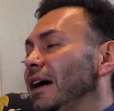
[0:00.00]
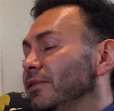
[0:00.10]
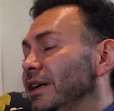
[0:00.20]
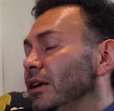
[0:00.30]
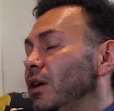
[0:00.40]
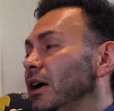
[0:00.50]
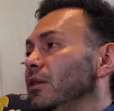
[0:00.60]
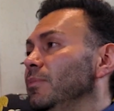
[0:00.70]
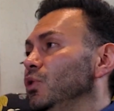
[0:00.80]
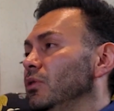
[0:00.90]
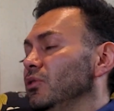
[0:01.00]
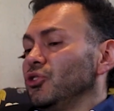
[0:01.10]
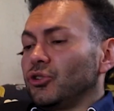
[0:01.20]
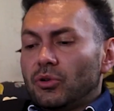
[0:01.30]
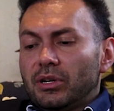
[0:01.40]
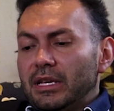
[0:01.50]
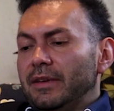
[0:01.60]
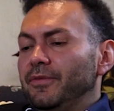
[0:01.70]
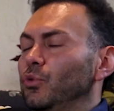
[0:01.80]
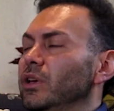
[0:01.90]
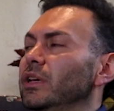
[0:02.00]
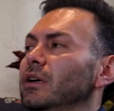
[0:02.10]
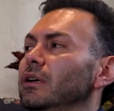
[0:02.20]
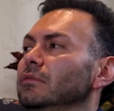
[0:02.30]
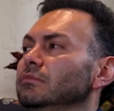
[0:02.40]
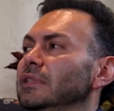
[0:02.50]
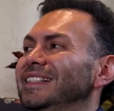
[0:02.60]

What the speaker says: Right now, I'm not sure if we are